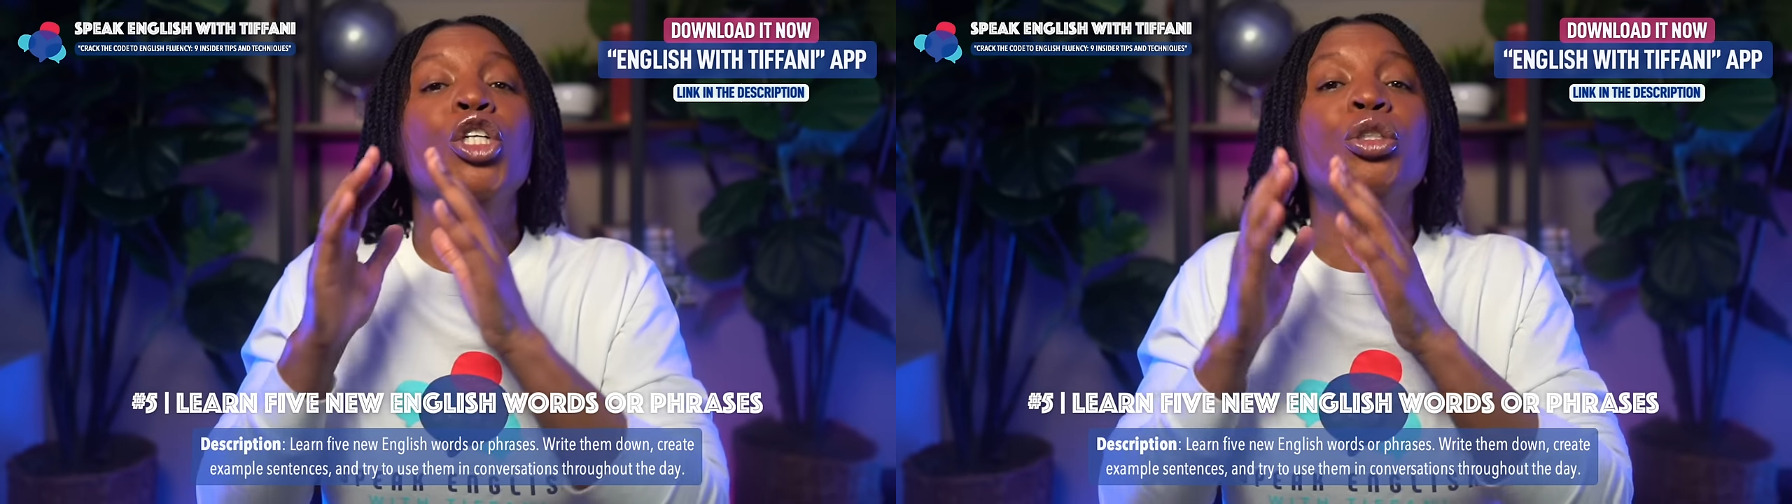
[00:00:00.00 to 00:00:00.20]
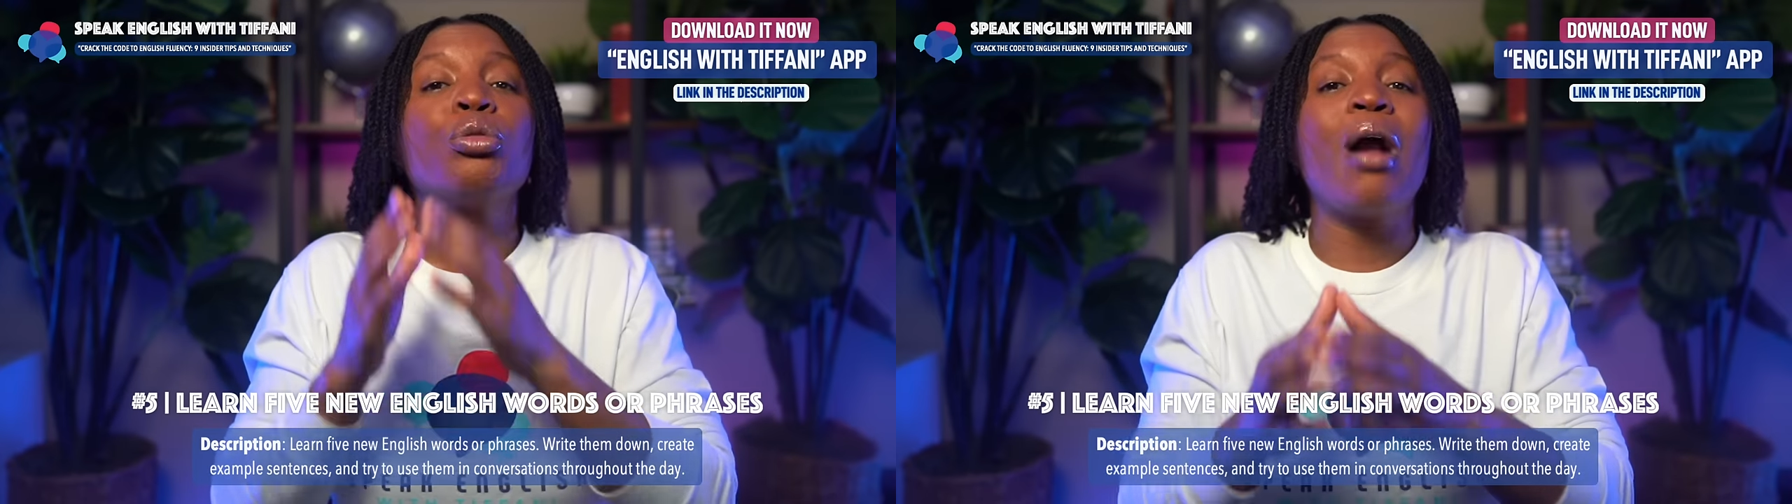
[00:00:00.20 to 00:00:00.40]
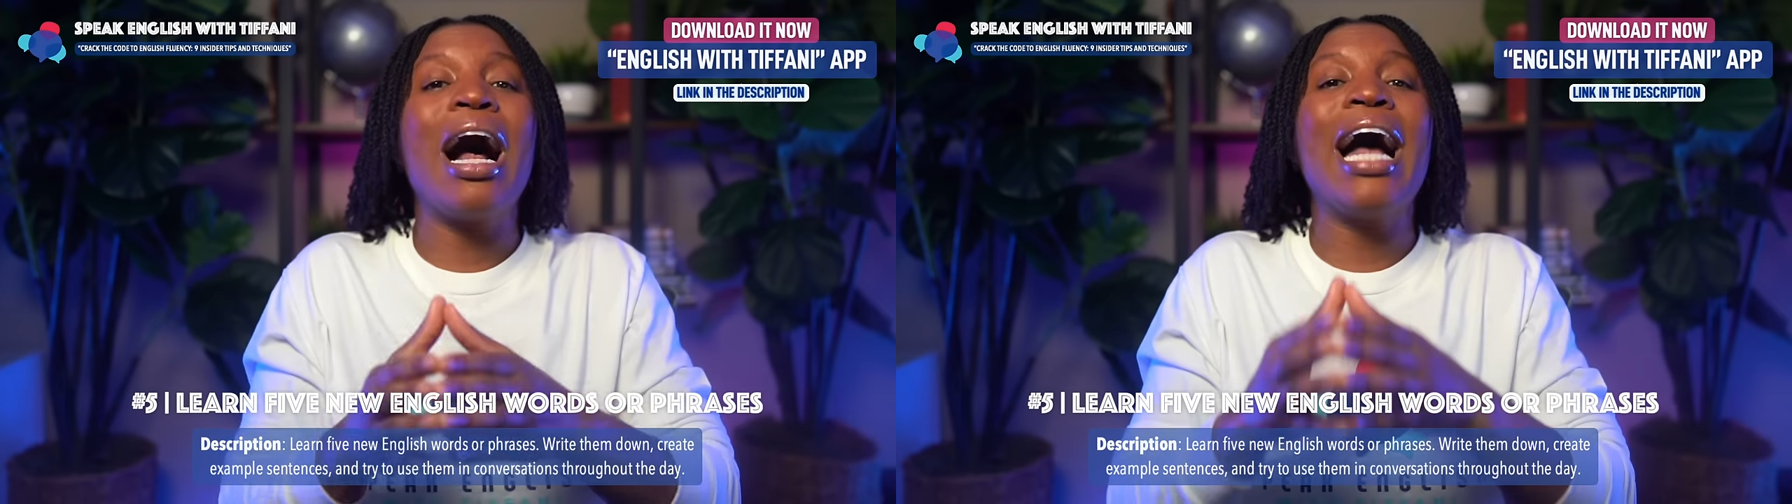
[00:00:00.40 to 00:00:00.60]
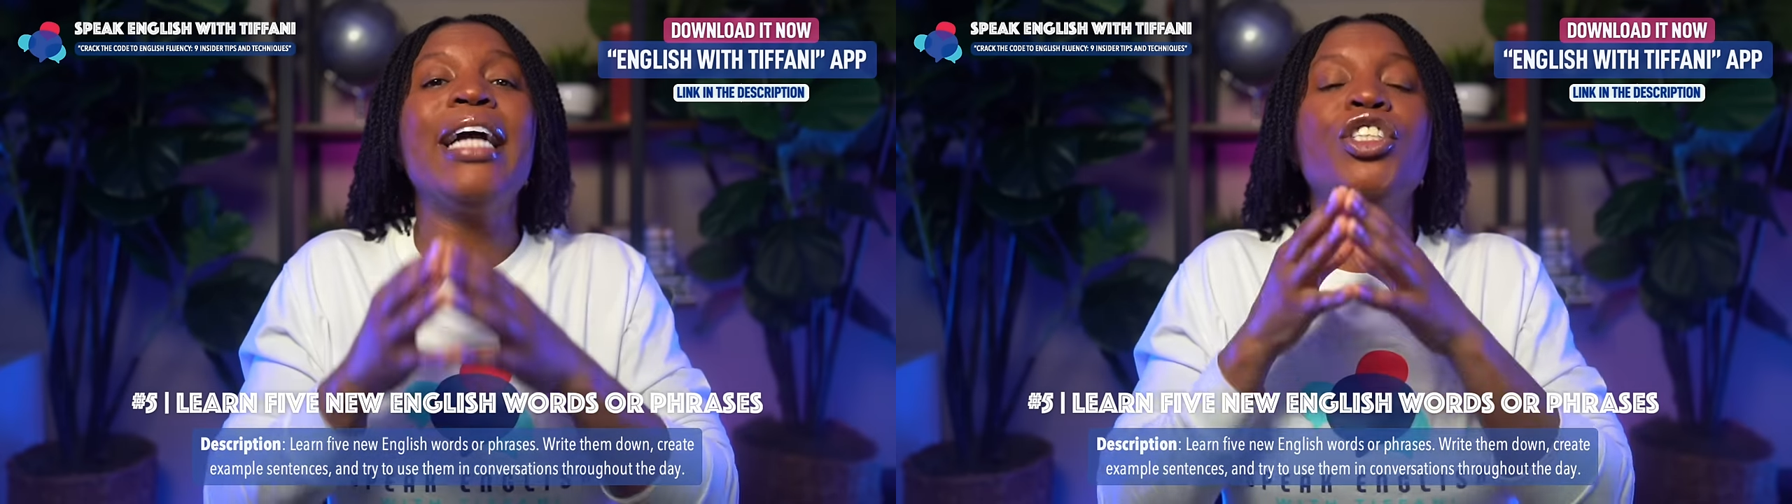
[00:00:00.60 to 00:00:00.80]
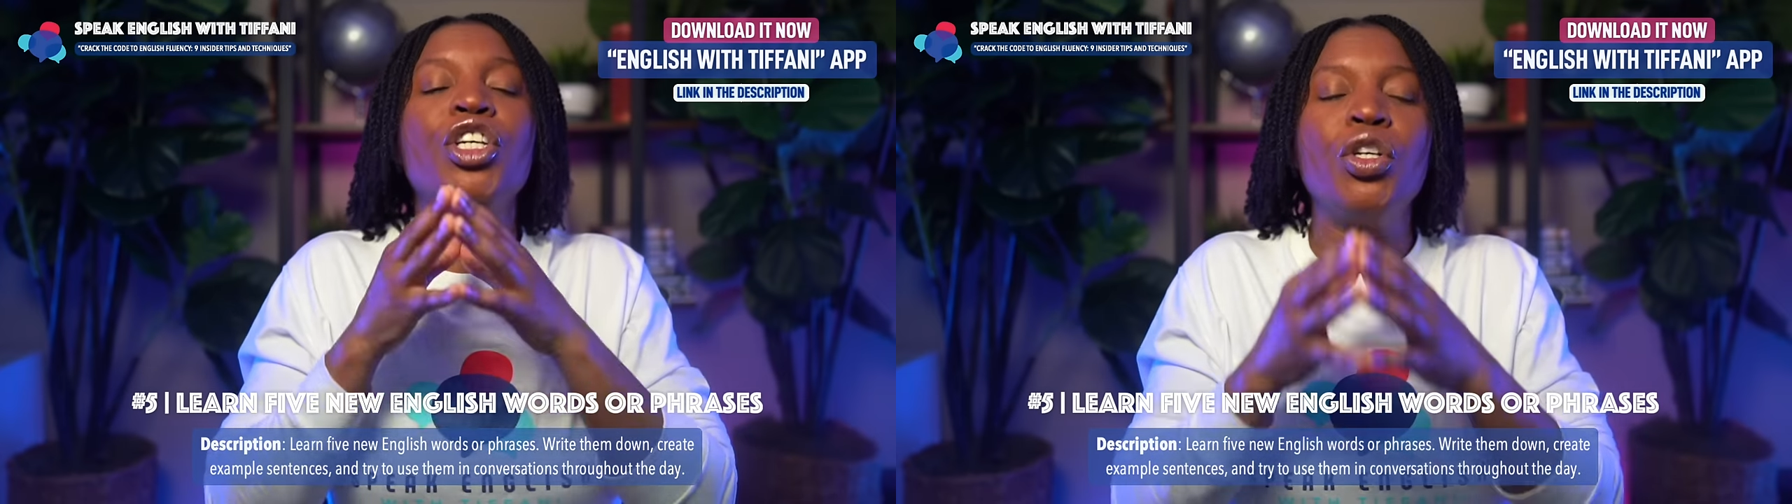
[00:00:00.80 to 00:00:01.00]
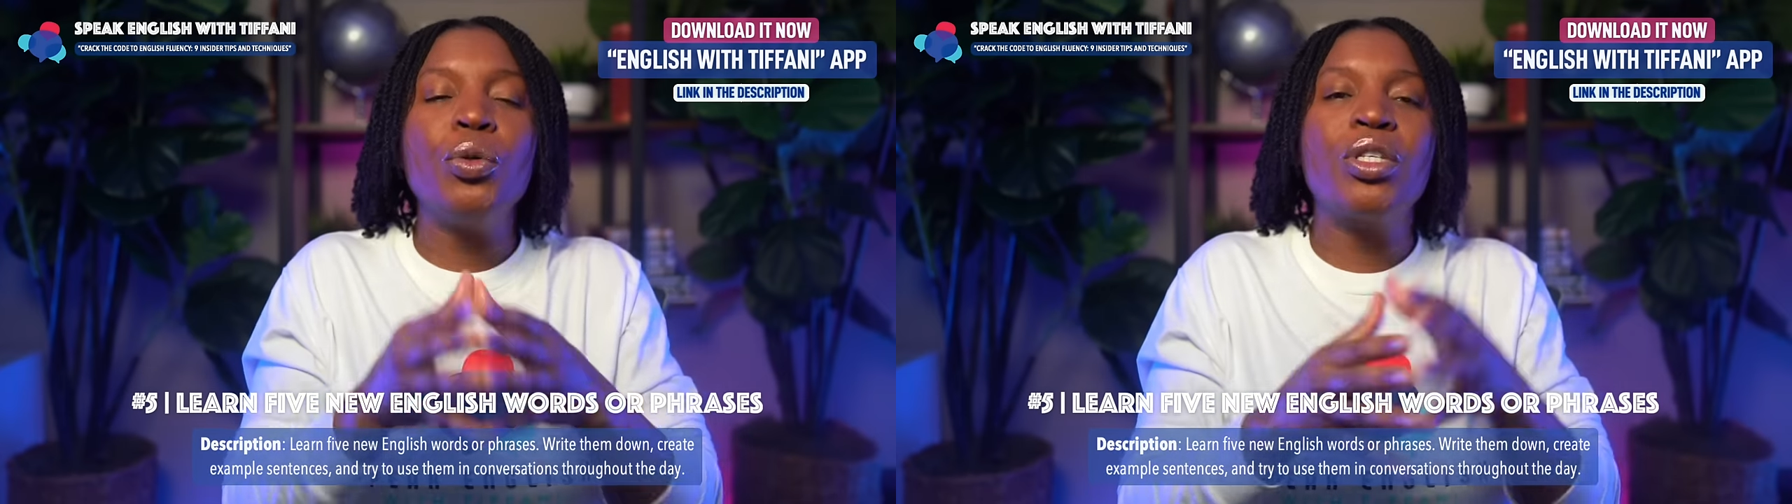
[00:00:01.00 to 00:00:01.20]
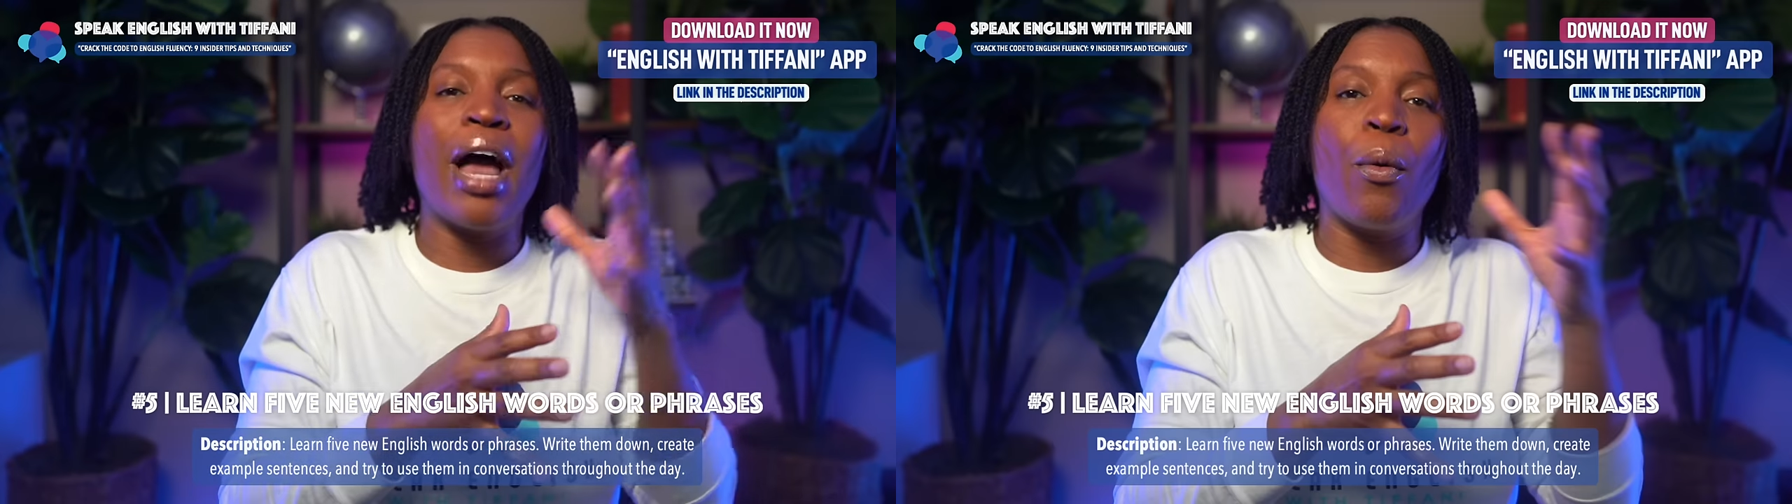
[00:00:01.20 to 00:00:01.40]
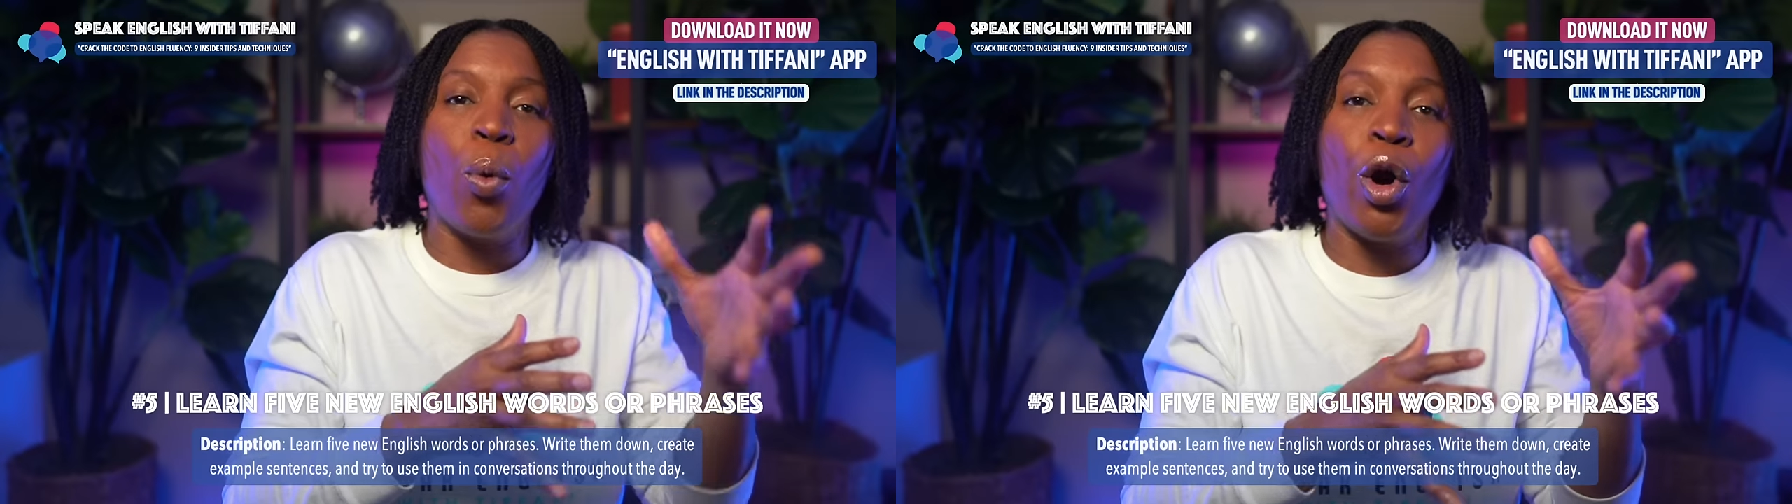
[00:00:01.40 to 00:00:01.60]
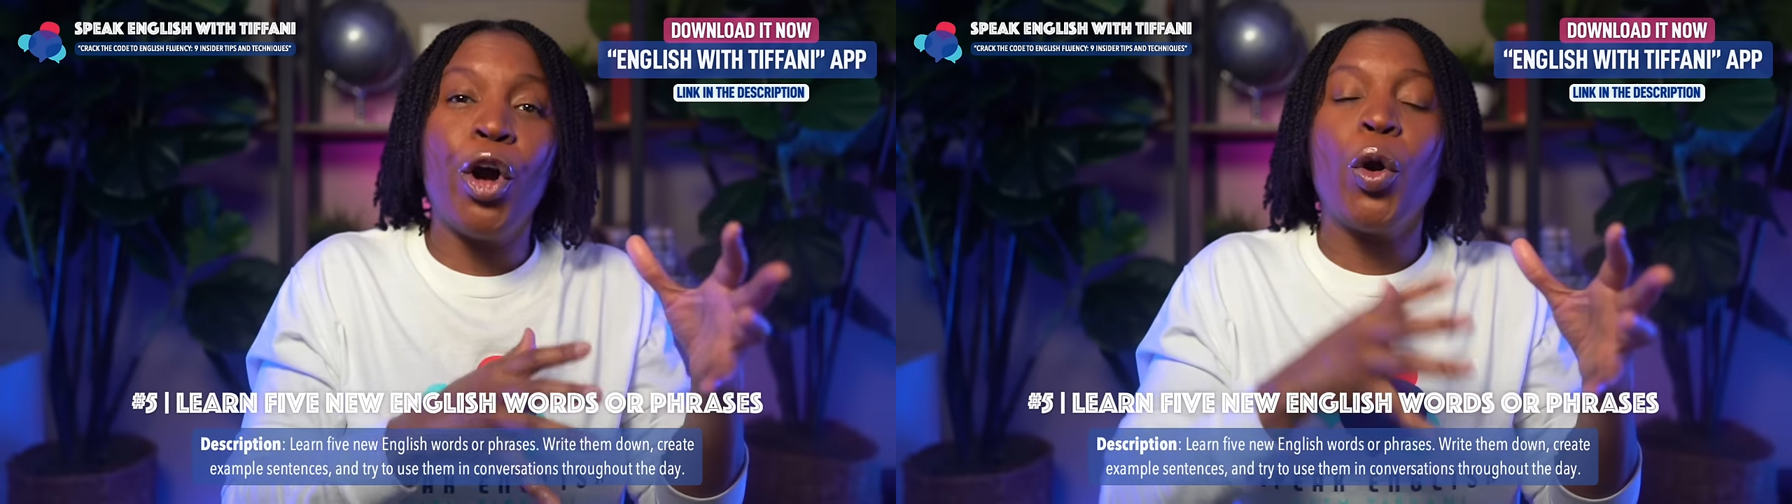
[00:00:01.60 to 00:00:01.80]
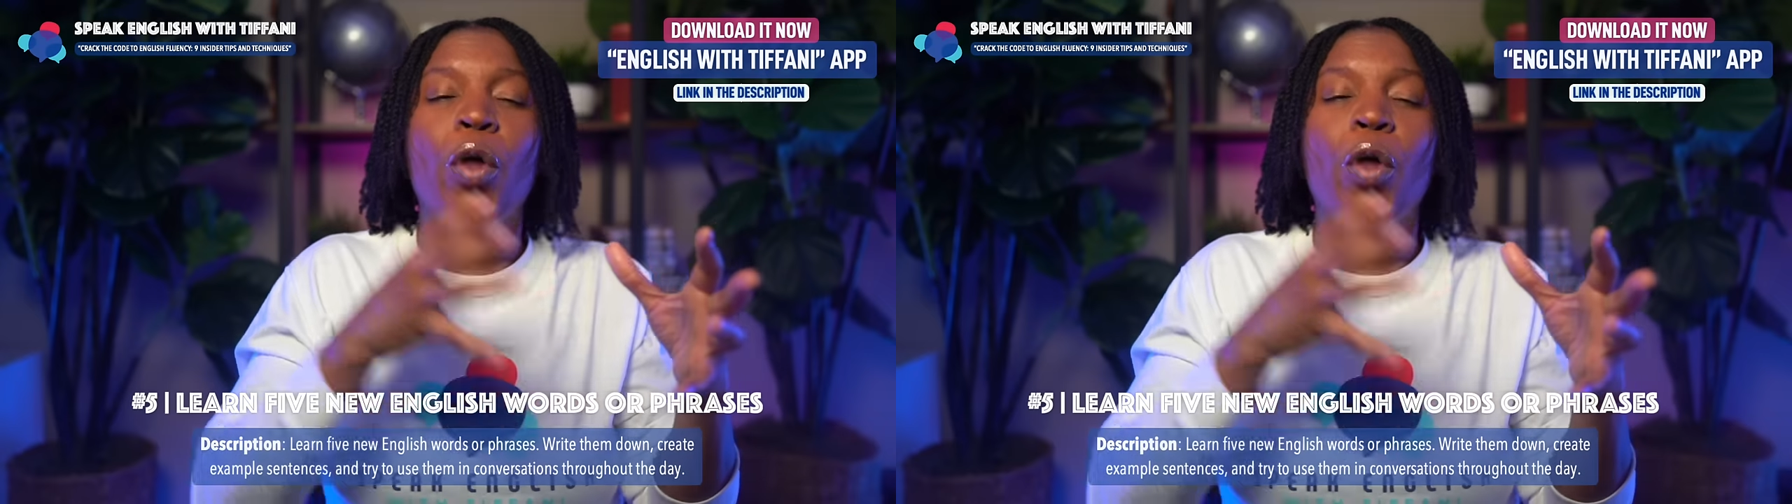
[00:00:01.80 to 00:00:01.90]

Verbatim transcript: try to use that word